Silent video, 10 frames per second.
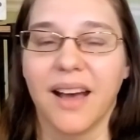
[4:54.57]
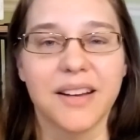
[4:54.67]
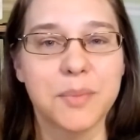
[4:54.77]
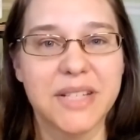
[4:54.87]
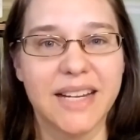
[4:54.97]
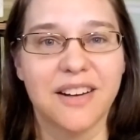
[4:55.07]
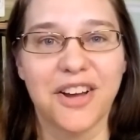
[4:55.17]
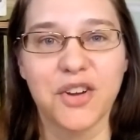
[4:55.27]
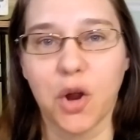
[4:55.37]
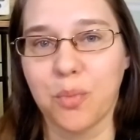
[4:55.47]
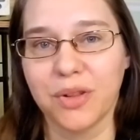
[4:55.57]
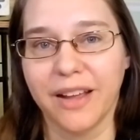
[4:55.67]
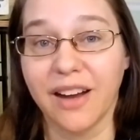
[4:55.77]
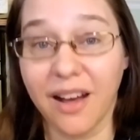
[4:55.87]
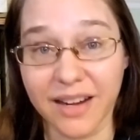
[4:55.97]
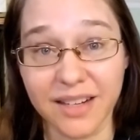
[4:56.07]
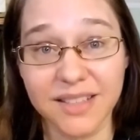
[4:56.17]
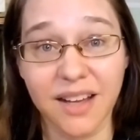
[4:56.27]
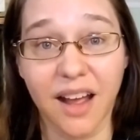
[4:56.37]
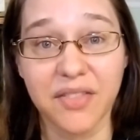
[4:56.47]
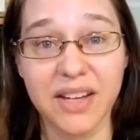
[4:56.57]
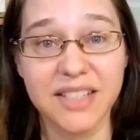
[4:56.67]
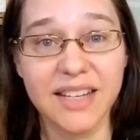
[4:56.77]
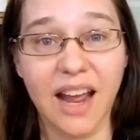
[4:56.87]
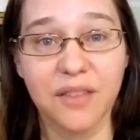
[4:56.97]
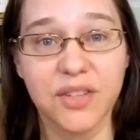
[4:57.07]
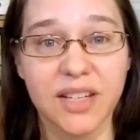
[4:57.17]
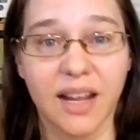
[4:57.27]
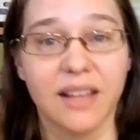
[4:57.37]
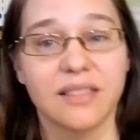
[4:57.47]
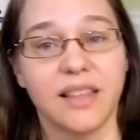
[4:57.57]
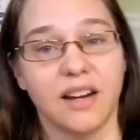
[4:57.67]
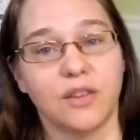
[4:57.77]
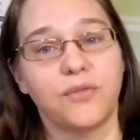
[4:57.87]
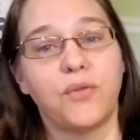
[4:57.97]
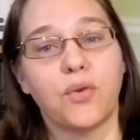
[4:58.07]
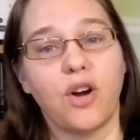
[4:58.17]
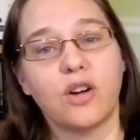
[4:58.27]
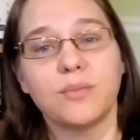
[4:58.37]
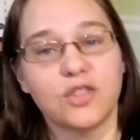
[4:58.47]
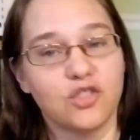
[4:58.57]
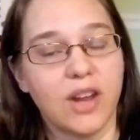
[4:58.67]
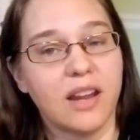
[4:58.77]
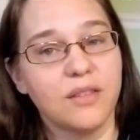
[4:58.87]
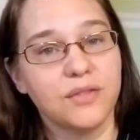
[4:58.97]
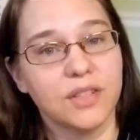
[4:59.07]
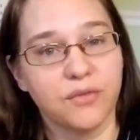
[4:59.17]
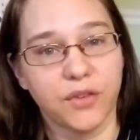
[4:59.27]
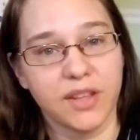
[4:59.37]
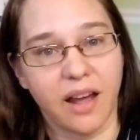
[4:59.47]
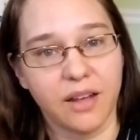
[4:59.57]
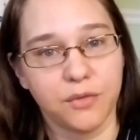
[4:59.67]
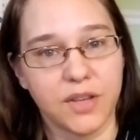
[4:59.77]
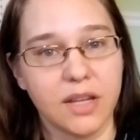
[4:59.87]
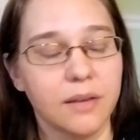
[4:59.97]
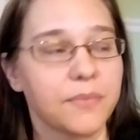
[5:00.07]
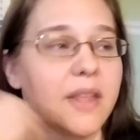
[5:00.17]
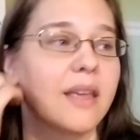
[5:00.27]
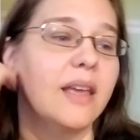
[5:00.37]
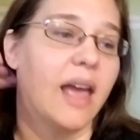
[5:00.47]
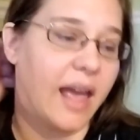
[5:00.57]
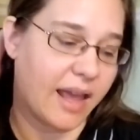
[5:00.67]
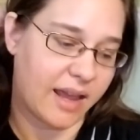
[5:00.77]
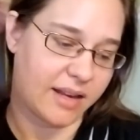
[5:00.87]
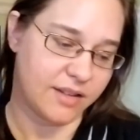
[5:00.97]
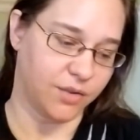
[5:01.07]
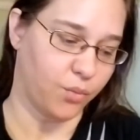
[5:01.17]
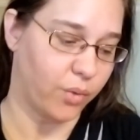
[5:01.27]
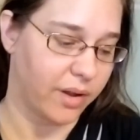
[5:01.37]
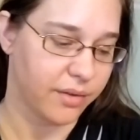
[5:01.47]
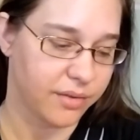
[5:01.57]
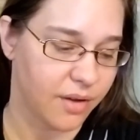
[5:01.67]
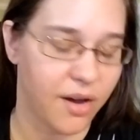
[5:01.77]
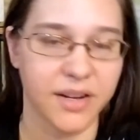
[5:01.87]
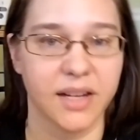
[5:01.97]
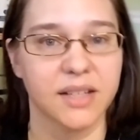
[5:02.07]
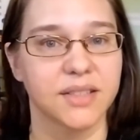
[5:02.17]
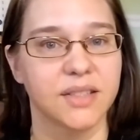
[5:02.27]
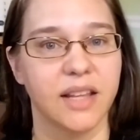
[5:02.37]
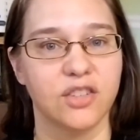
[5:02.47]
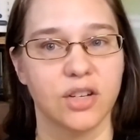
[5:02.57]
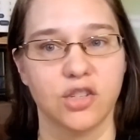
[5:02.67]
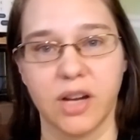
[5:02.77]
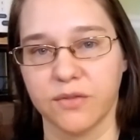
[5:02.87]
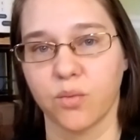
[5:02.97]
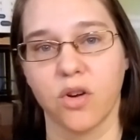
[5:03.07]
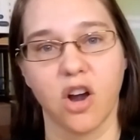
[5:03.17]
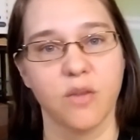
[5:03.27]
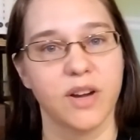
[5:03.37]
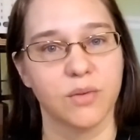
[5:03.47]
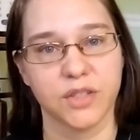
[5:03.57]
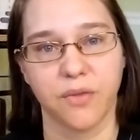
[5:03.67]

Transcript: An update on Opal and Onyx, uh, they did have to get their forearms shaved for the IV. And with Onyx, they just shaved one arm and it was